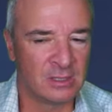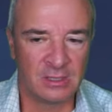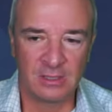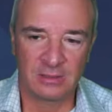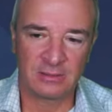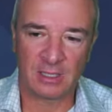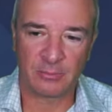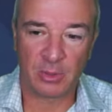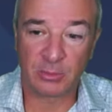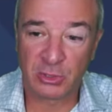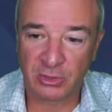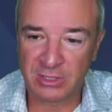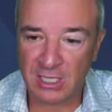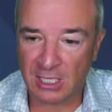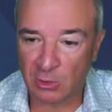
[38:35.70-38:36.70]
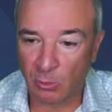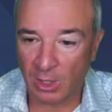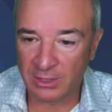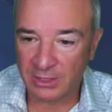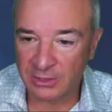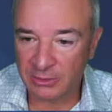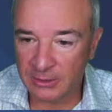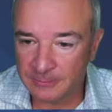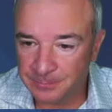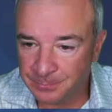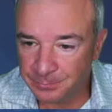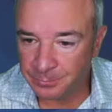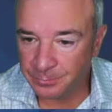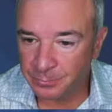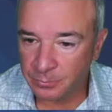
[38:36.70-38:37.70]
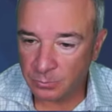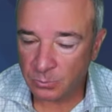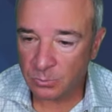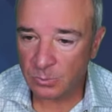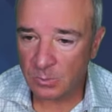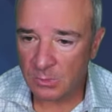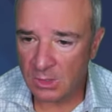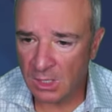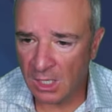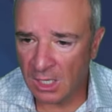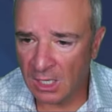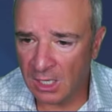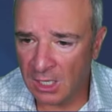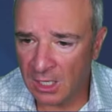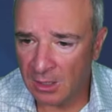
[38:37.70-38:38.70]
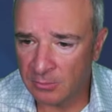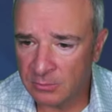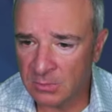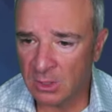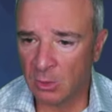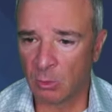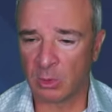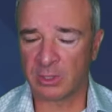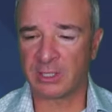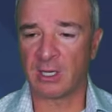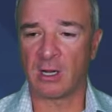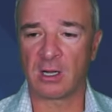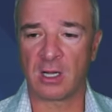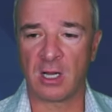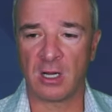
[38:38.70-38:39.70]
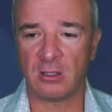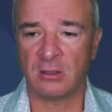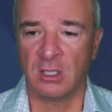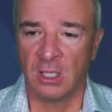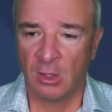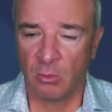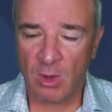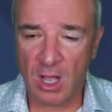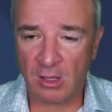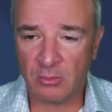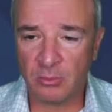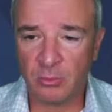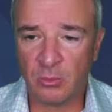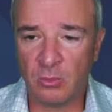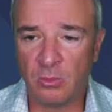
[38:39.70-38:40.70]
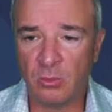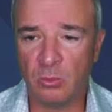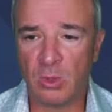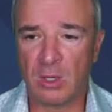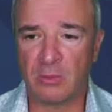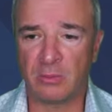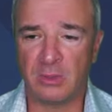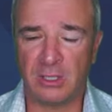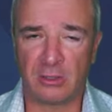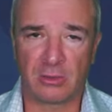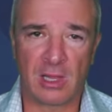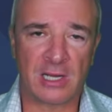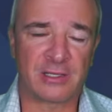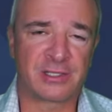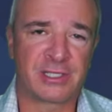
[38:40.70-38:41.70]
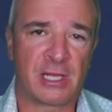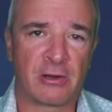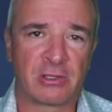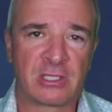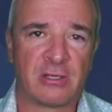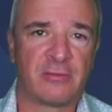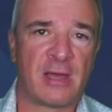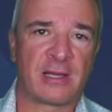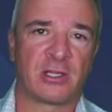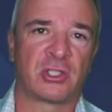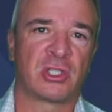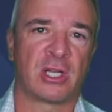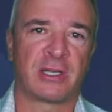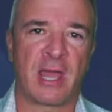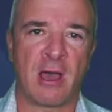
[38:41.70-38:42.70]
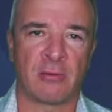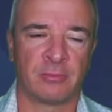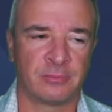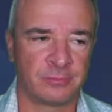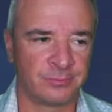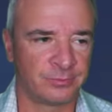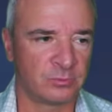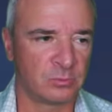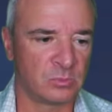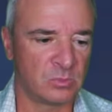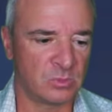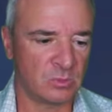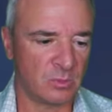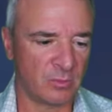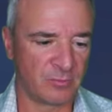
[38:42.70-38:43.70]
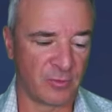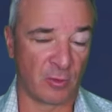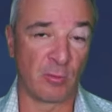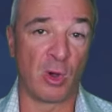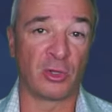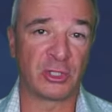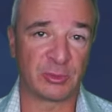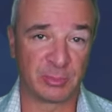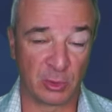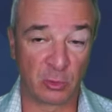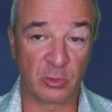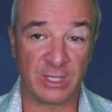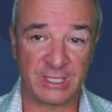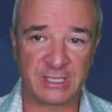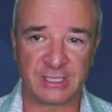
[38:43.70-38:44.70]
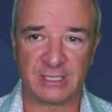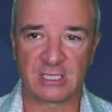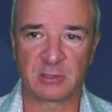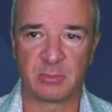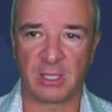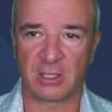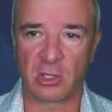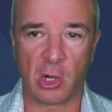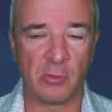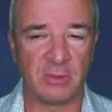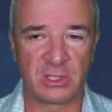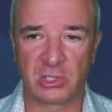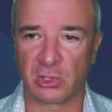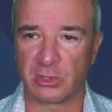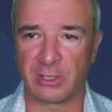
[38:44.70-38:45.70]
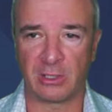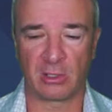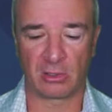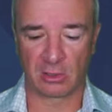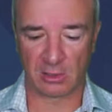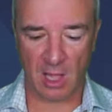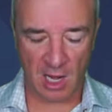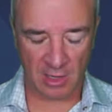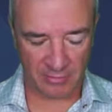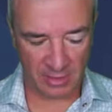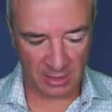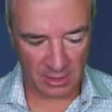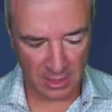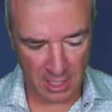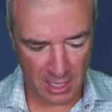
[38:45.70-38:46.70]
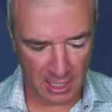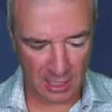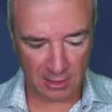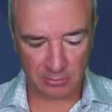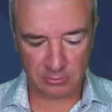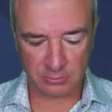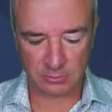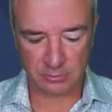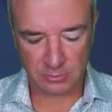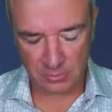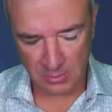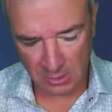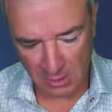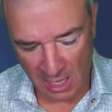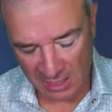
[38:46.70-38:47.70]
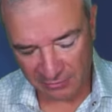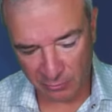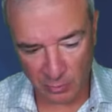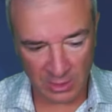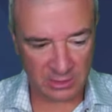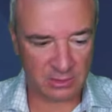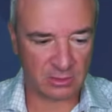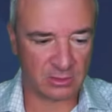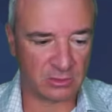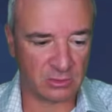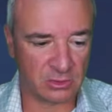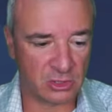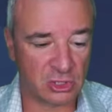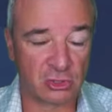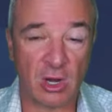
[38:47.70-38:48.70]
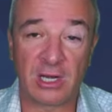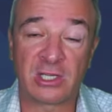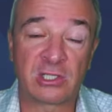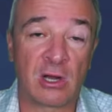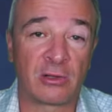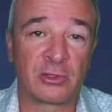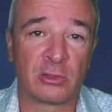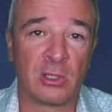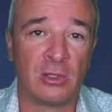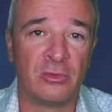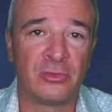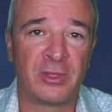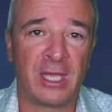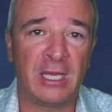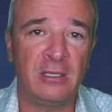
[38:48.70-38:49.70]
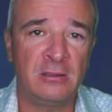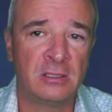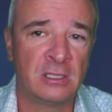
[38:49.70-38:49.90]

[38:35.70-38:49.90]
Not, I'm sure he's not going to want to do it. Um, where do they all go? Well, when you know a lot of centers have had to shut down for multiple reasons, but COVID certainly hurt a lot of it. Um, a lot of them went to try to start their own thing,